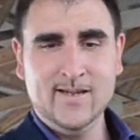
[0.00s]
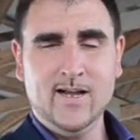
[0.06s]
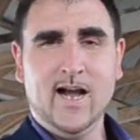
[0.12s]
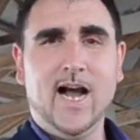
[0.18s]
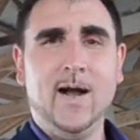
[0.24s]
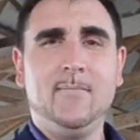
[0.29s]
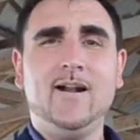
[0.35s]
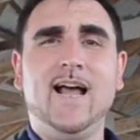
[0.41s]

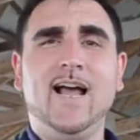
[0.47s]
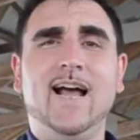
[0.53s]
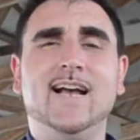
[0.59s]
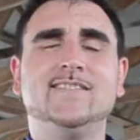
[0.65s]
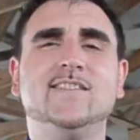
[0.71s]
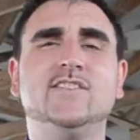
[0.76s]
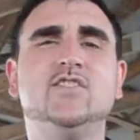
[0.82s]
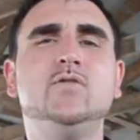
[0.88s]
I'm going to
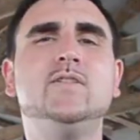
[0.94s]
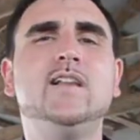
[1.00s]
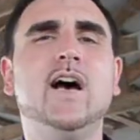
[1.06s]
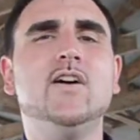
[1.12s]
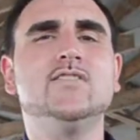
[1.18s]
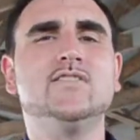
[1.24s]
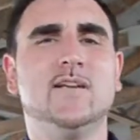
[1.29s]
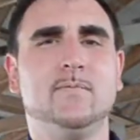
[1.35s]
ask that you
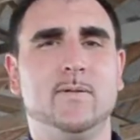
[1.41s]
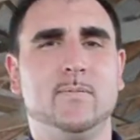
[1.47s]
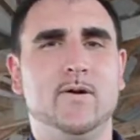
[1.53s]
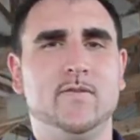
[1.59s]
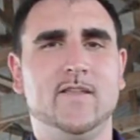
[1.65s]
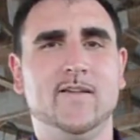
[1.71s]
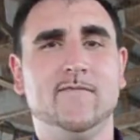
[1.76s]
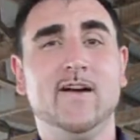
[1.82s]
tell someone
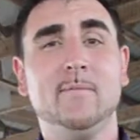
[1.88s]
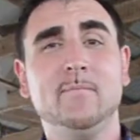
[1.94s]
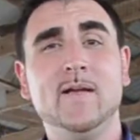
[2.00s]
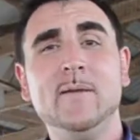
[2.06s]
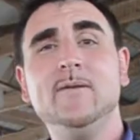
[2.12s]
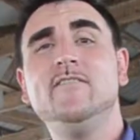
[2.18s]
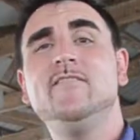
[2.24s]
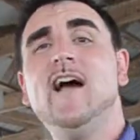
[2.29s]
about the event.
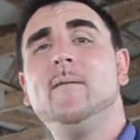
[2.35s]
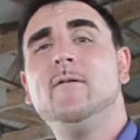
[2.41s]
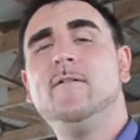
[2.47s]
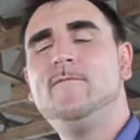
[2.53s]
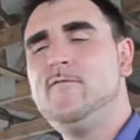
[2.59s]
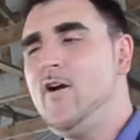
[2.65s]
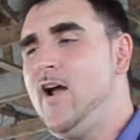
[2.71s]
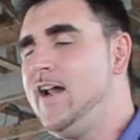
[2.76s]
Maybe grab a
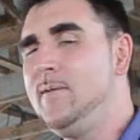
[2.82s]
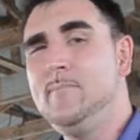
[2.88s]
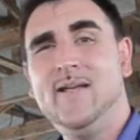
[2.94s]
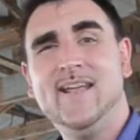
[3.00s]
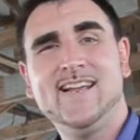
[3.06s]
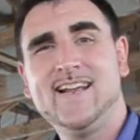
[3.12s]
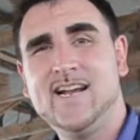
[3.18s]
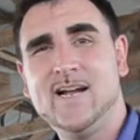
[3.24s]
friend and
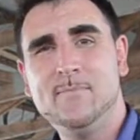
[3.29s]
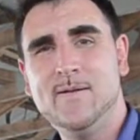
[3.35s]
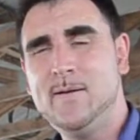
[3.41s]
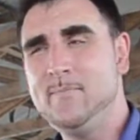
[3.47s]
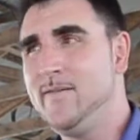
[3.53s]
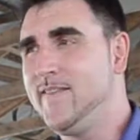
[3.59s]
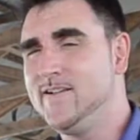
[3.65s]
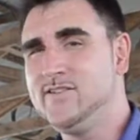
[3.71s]
make a
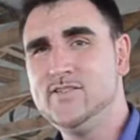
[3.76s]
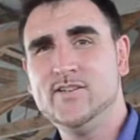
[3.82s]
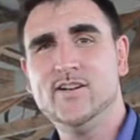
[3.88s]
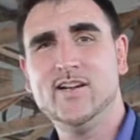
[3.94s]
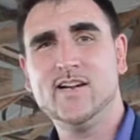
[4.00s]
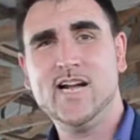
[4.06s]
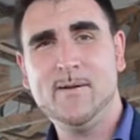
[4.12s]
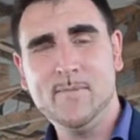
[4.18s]
commitment that you're
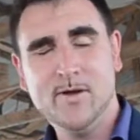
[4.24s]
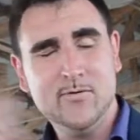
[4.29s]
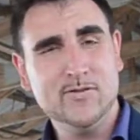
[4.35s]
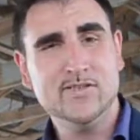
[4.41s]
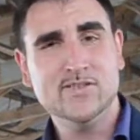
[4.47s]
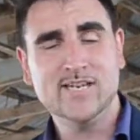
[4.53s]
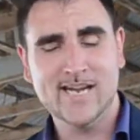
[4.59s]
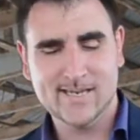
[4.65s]
going to come out
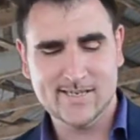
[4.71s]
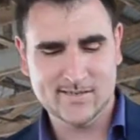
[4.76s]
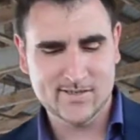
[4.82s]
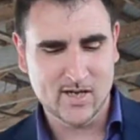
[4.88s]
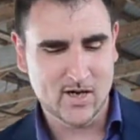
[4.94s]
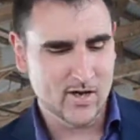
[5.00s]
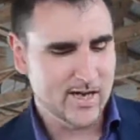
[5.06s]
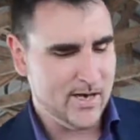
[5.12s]
and check us
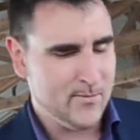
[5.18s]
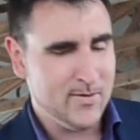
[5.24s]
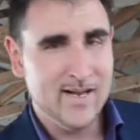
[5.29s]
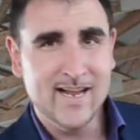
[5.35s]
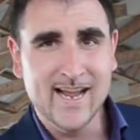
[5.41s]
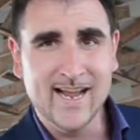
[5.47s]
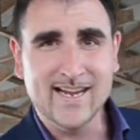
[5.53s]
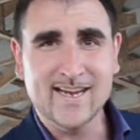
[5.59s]
all out
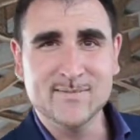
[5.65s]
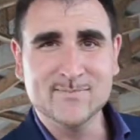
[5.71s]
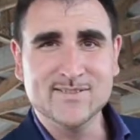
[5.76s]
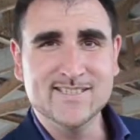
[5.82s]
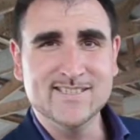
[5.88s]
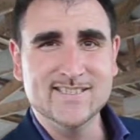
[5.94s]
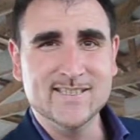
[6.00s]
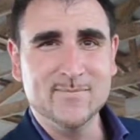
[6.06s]
and come
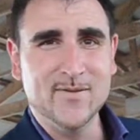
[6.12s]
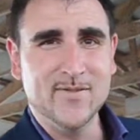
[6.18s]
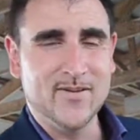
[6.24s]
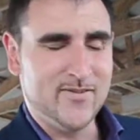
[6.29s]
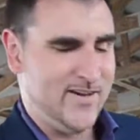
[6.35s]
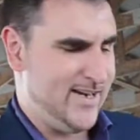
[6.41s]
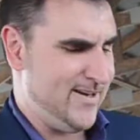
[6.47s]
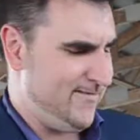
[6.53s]
see some of the
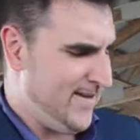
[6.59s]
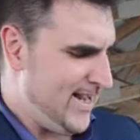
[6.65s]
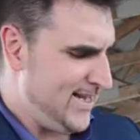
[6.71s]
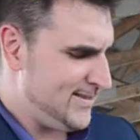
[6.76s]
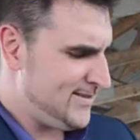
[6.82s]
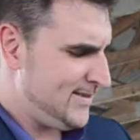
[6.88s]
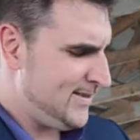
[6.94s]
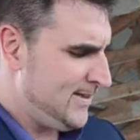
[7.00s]
great
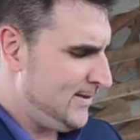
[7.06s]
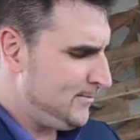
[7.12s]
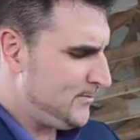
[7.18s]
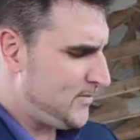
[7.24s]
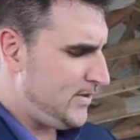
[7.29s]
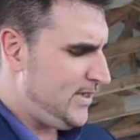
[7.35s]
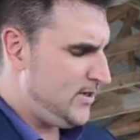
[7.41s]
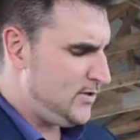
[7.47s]
events.
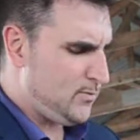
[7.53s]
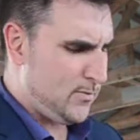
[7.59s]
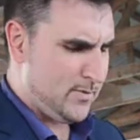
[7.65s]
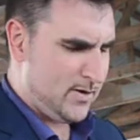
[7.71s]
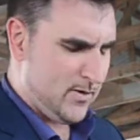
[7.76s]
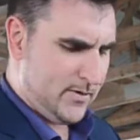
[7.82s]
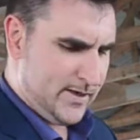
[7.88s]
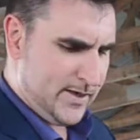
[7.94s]
So here's what
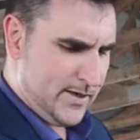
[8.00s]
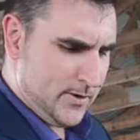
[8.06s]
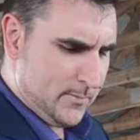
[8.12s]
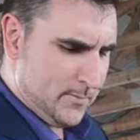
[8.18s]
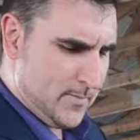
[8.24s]
we're going to do.